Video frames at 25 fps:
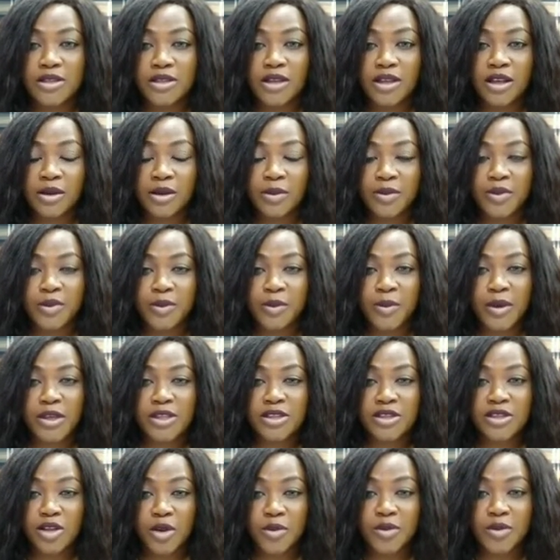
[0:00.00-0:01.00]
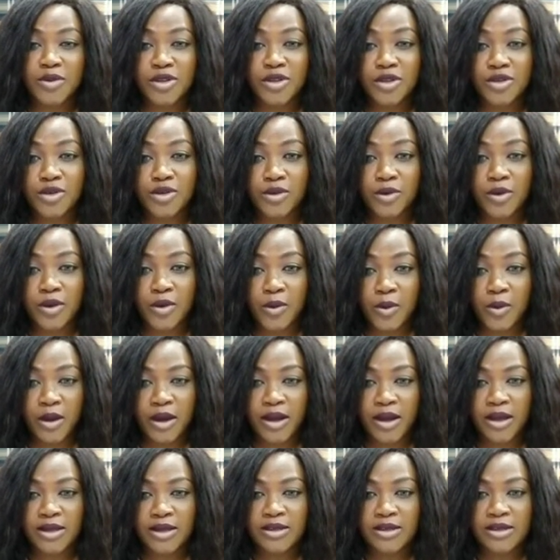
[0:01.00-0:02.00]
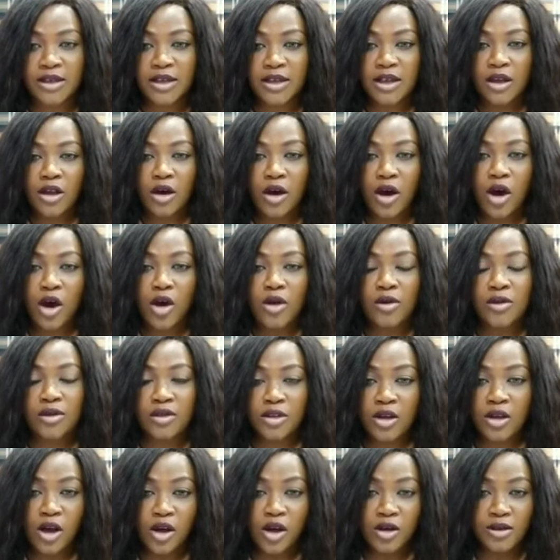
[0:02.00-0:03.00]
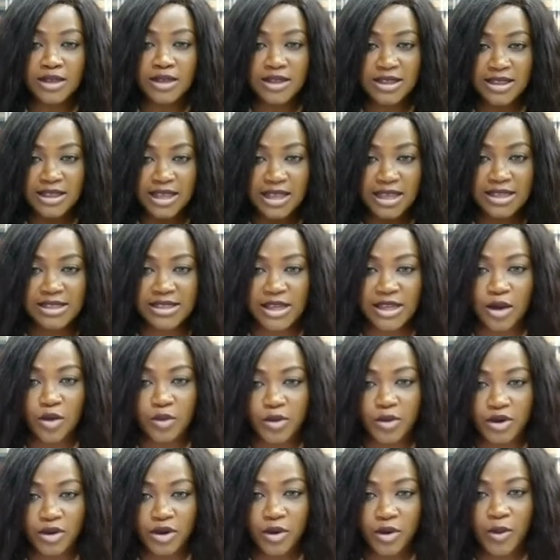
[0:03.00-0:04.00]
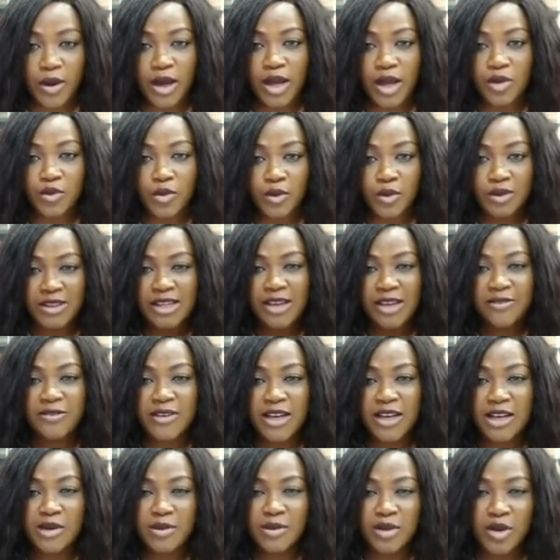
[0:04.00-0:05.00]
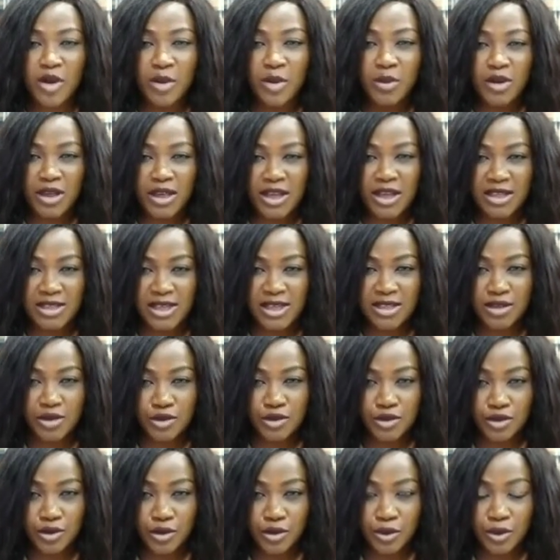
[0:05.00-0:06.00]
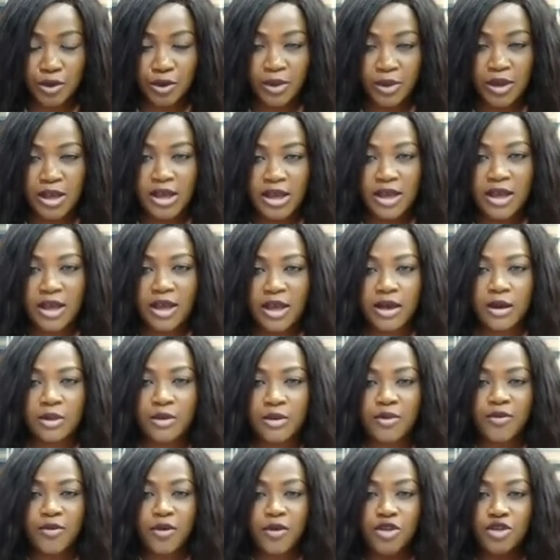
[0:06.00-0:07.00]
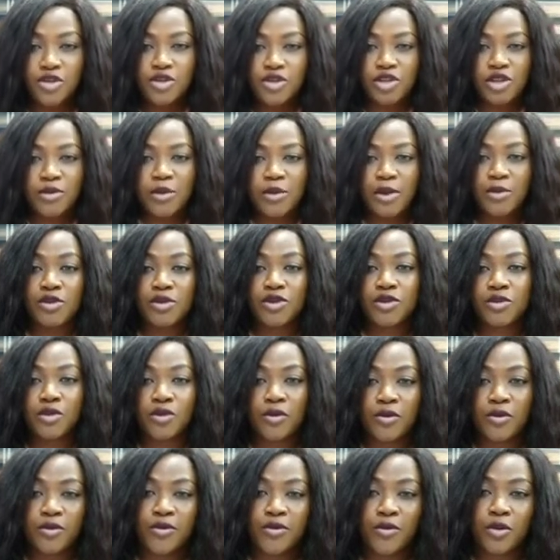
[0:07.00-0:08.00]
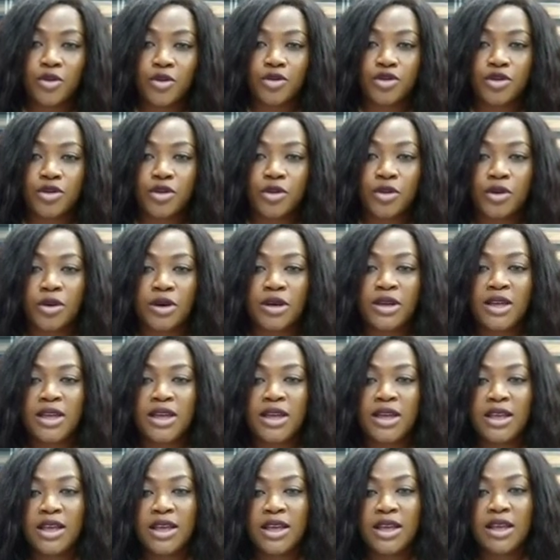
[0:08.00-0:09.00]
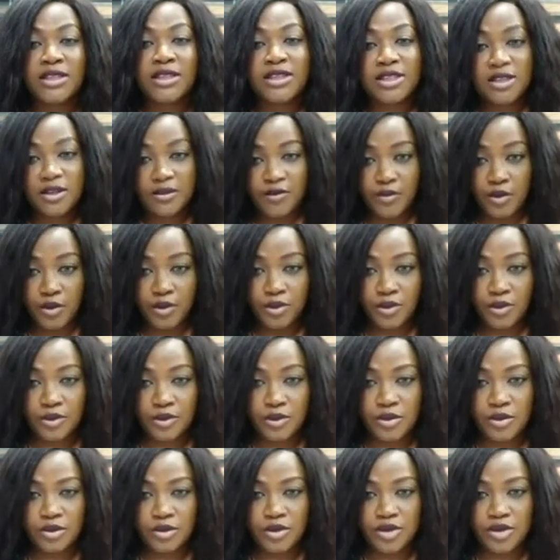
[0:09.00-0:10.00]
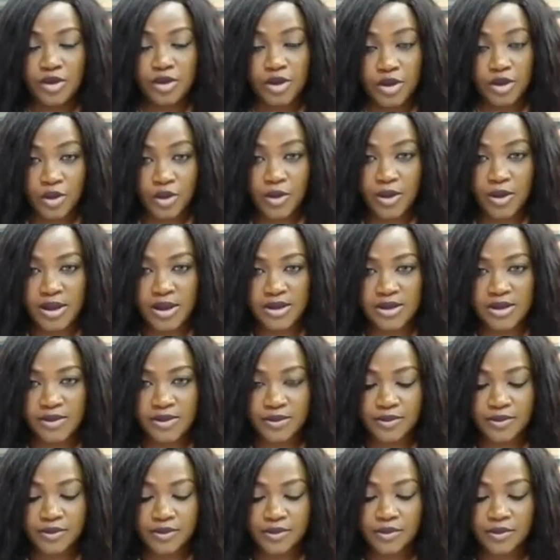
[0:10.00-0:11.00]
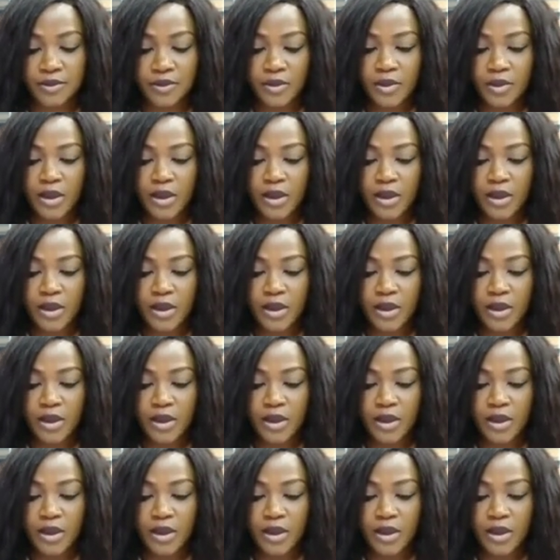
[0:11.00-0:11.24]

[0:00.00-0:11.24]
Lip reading: Pay stub is also required. All the things that will be required will definitely be communicated to you for you to be able to go for your interview to the US.